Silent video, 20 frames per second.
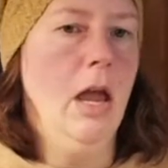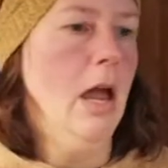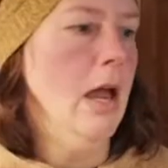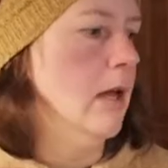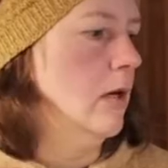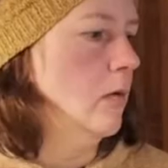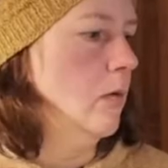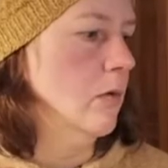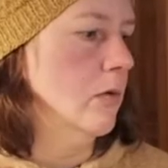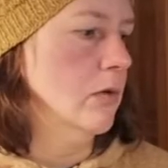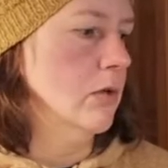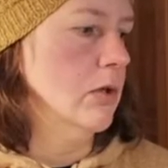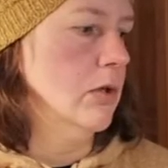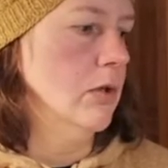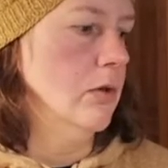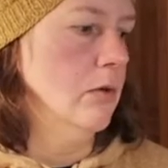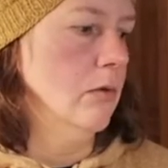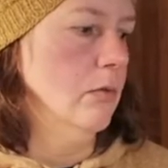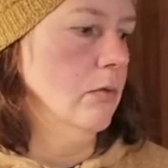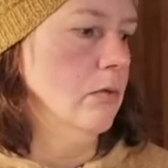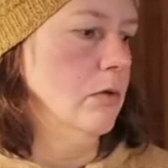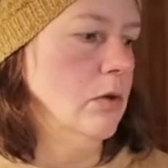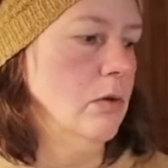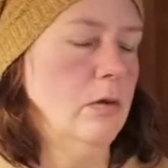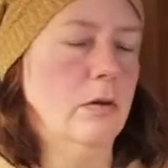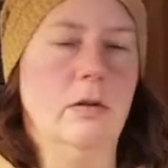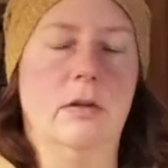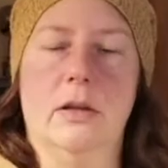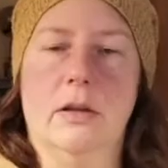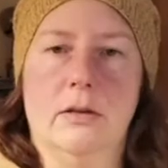in order to do
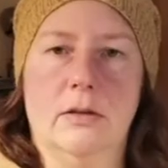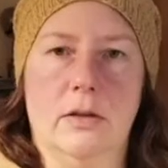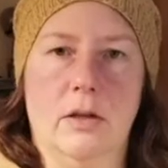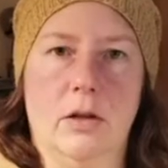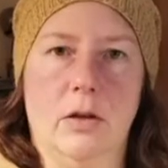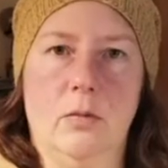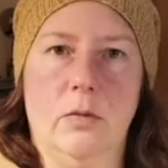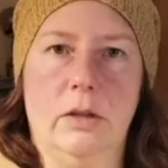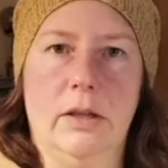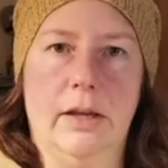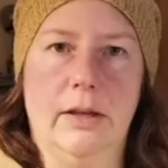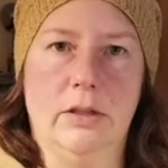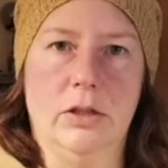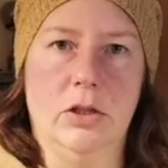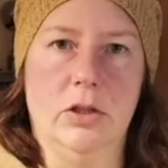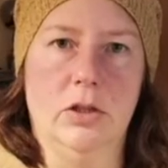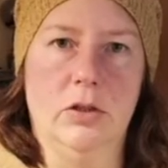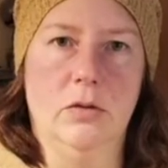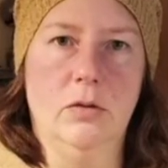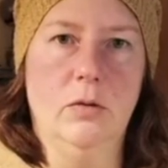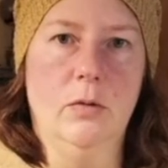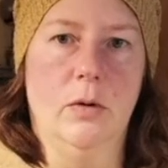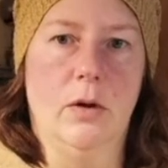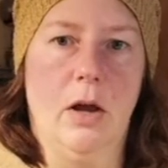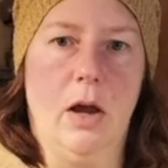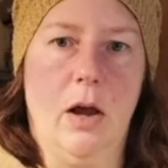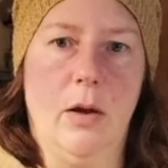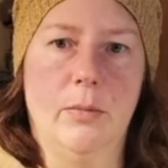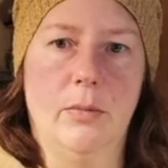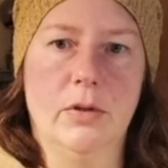the things that you would like to do, to
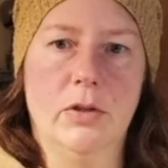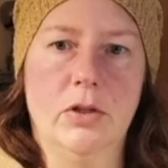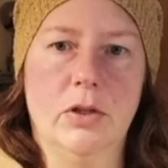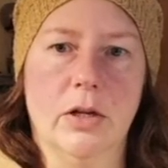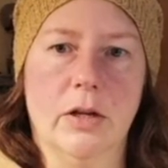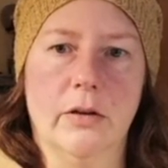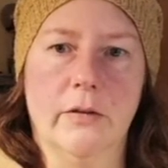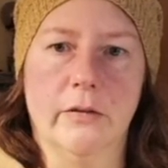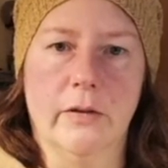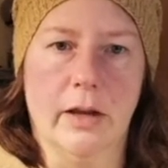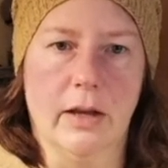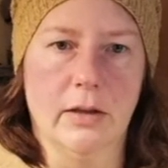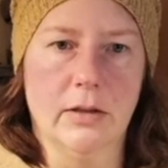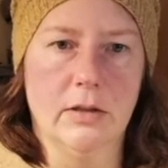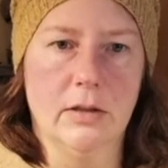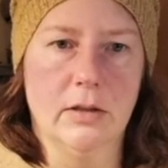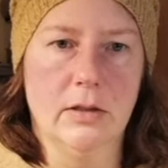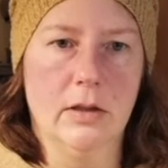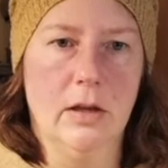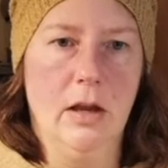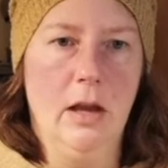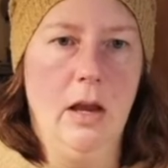accomplish and advance